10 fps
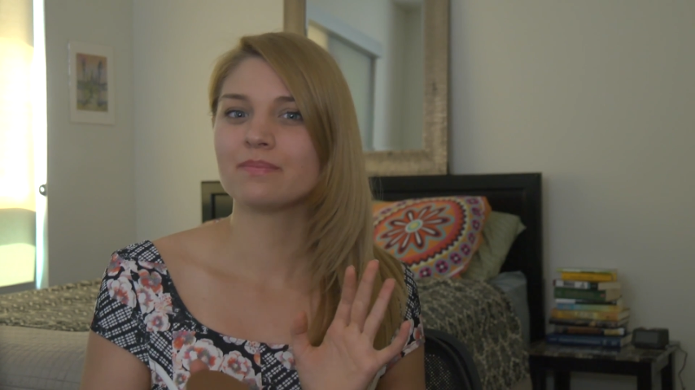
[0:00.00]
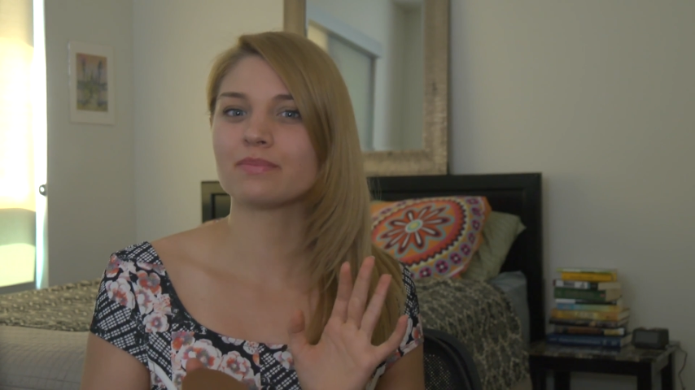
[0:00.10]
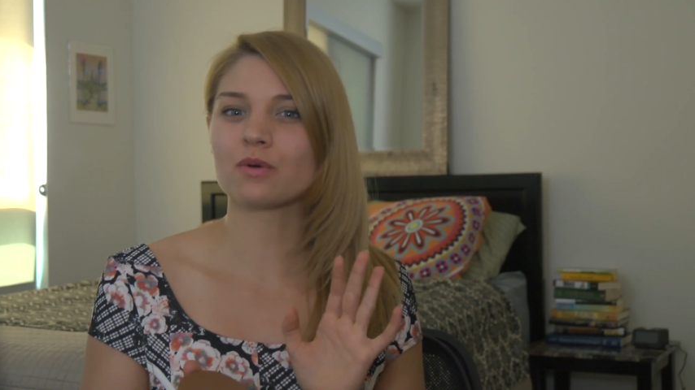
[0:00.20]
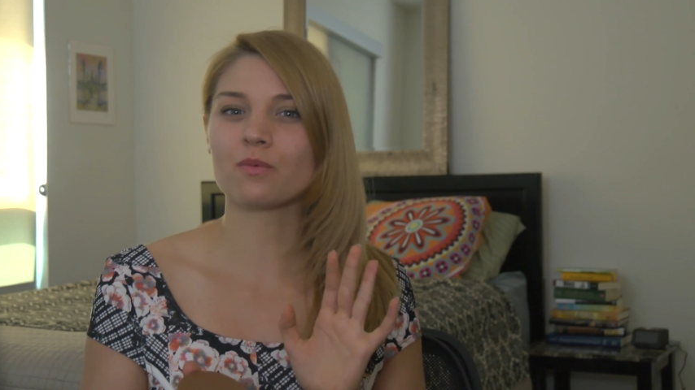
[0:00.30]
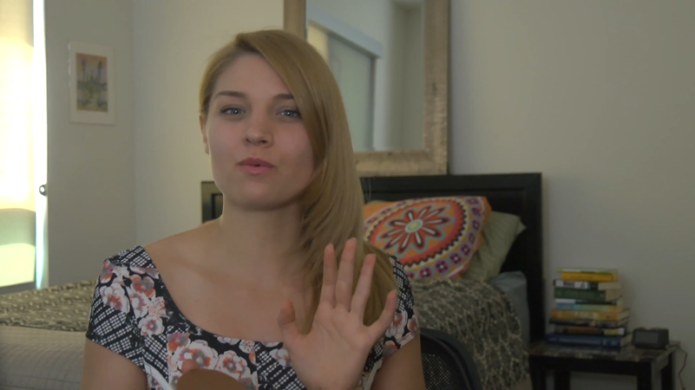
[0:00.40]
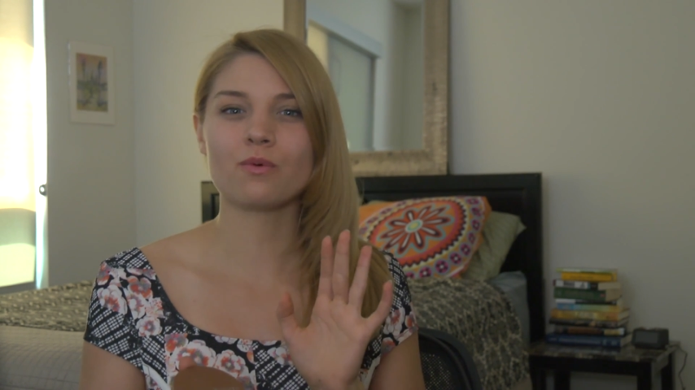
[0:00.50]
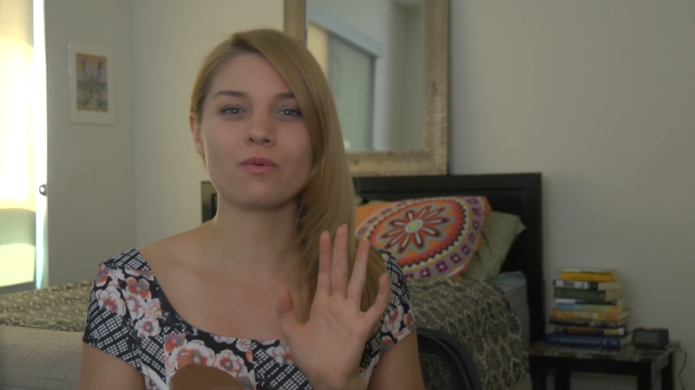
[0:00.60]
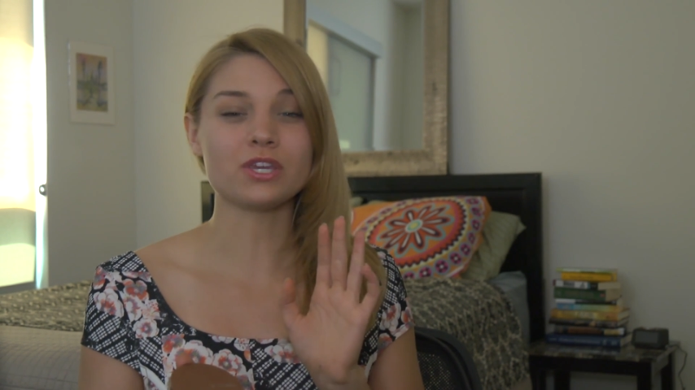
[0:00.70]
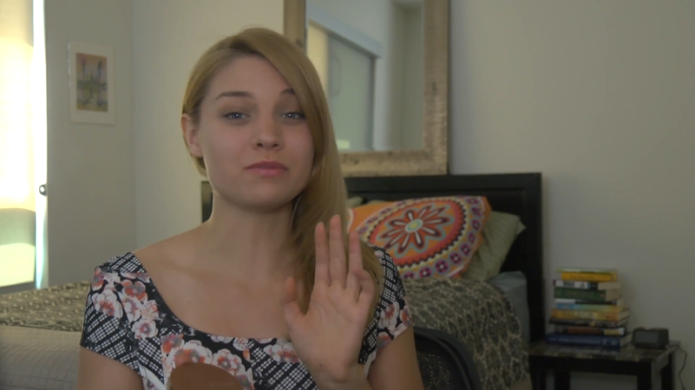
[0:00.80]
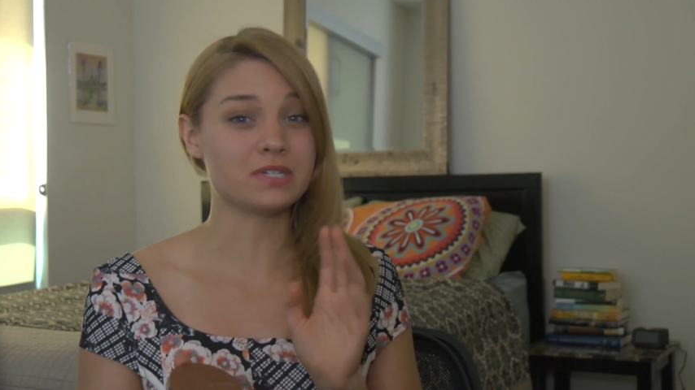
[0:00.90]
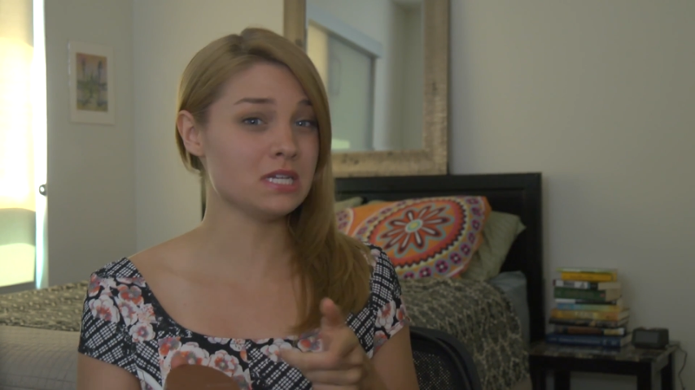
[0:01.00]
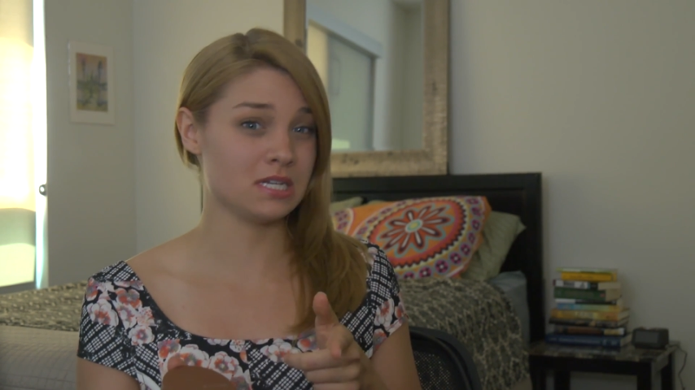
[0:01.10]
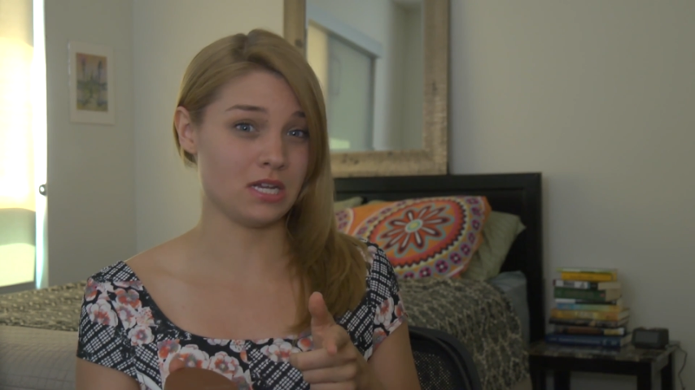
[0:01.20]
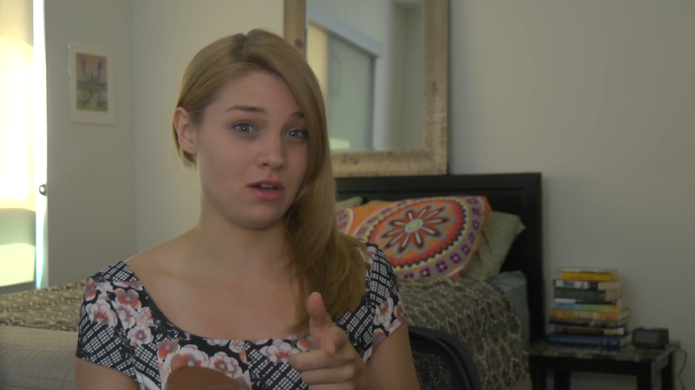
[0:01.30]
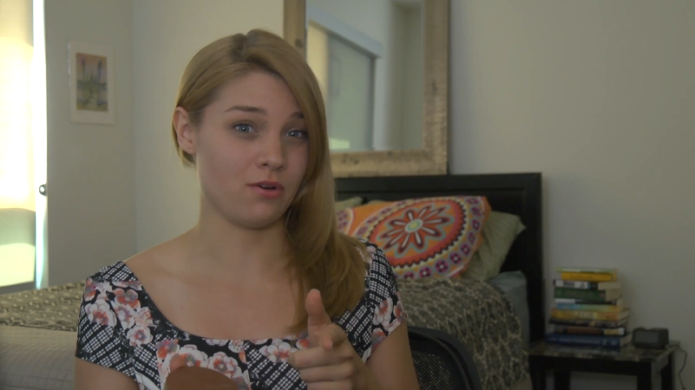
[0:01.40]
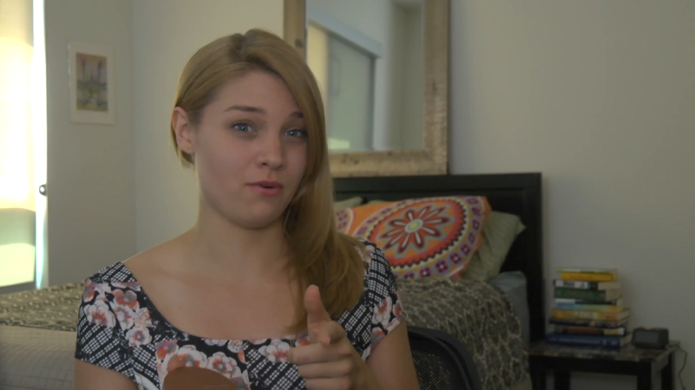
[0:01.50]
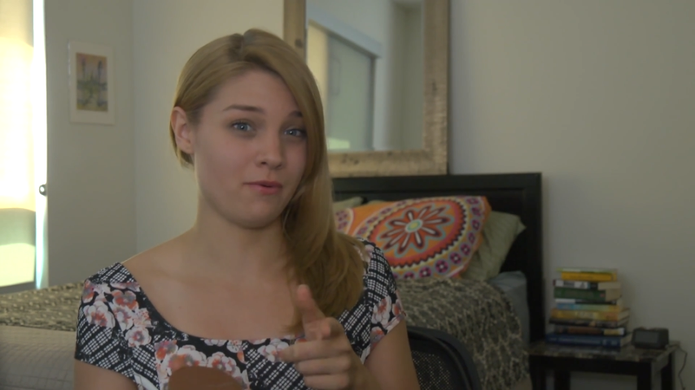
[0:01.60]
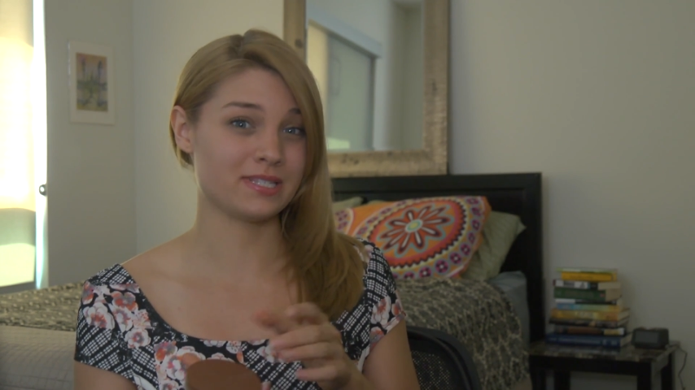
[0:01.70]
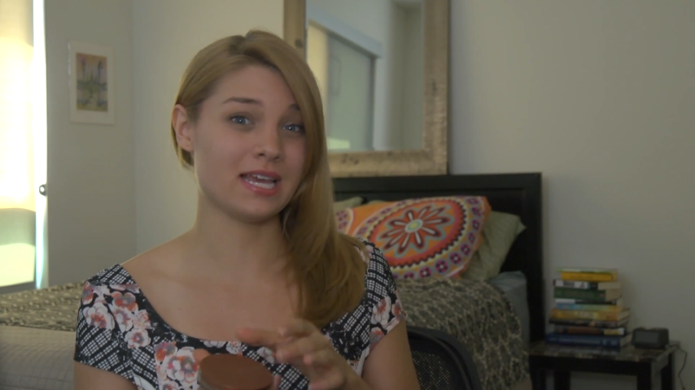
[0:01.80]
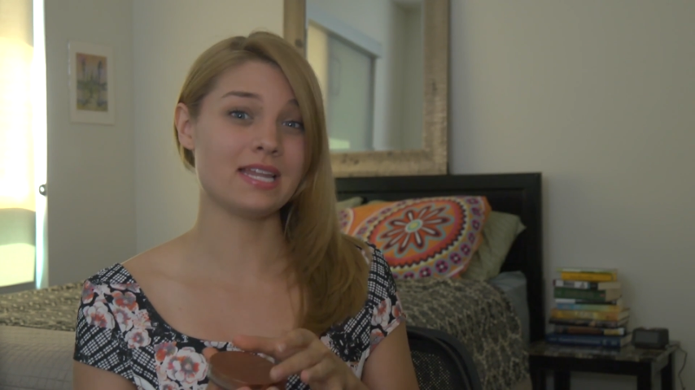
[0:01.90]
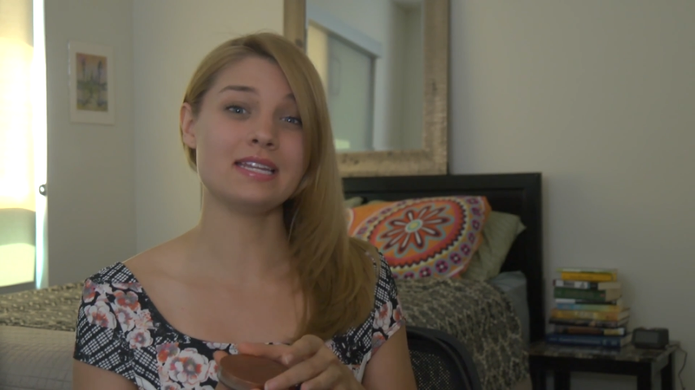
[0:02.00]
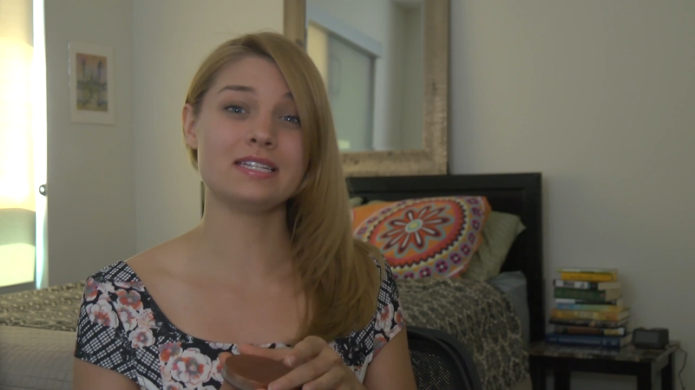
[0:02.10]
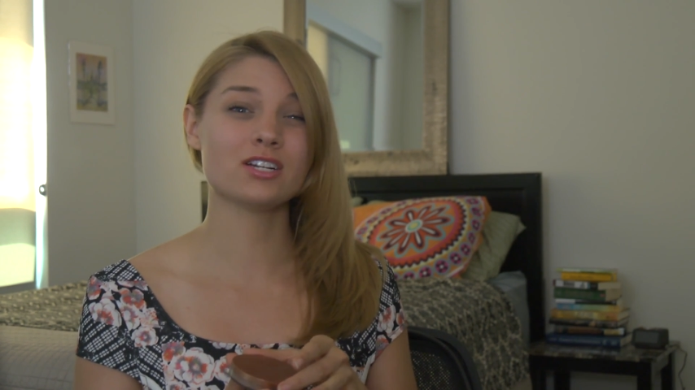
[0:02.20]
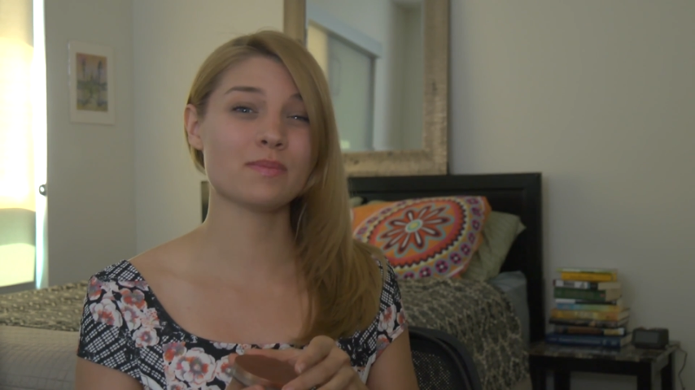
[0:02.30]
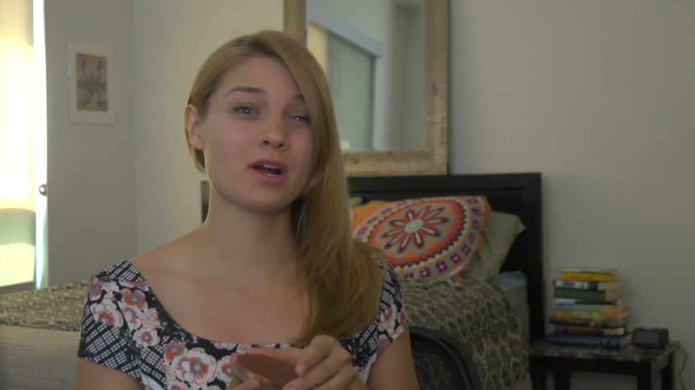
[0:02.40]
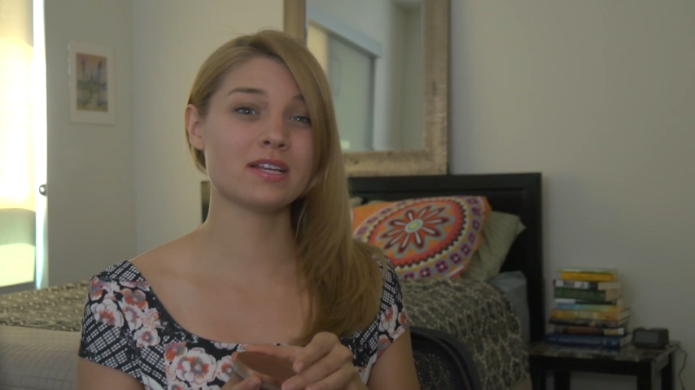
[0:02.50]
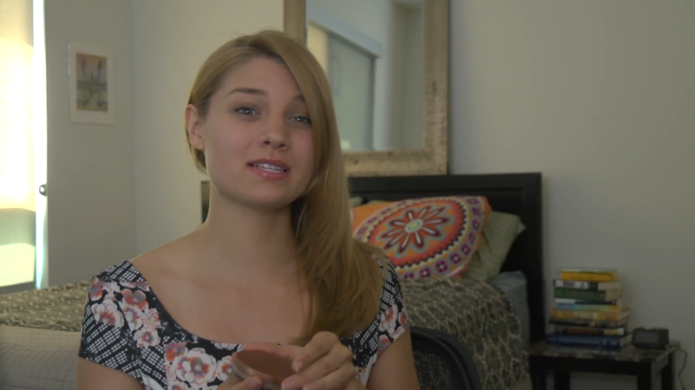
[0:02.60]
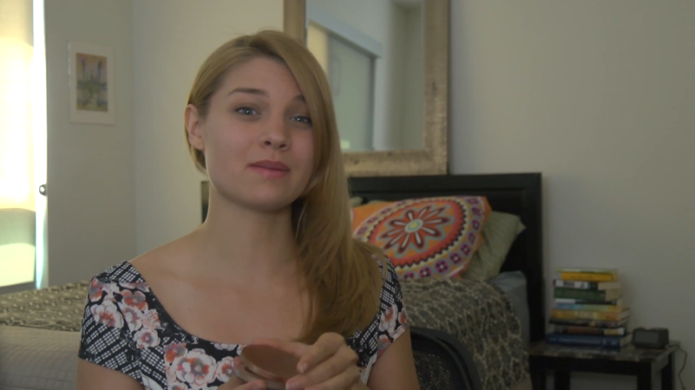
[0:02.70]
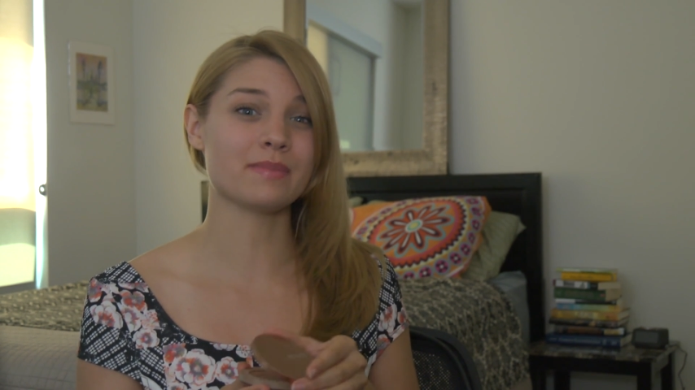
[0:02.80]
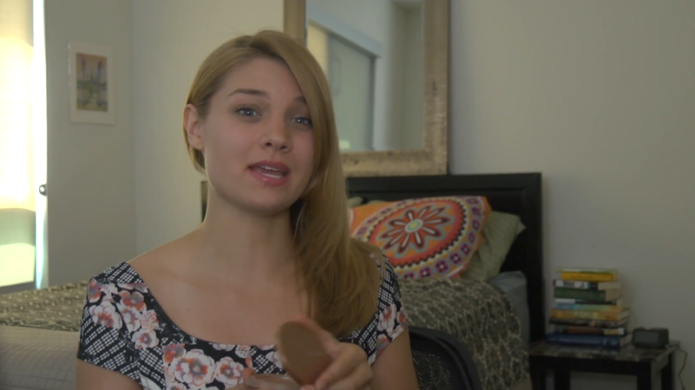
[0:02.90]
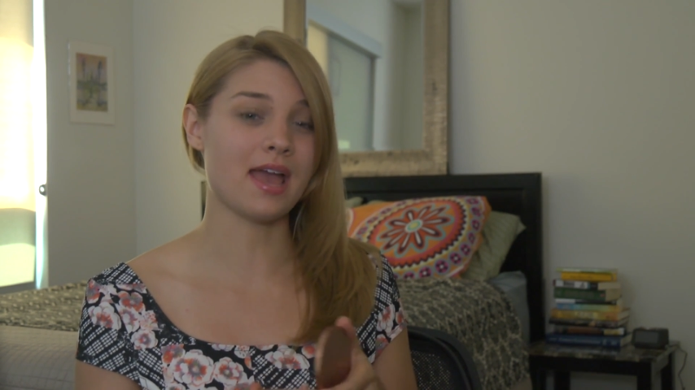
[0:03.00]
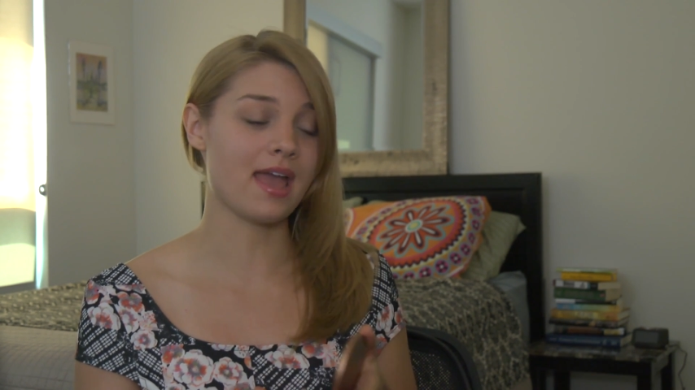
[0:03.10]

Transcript: but what you didn't know was that dinner parties can be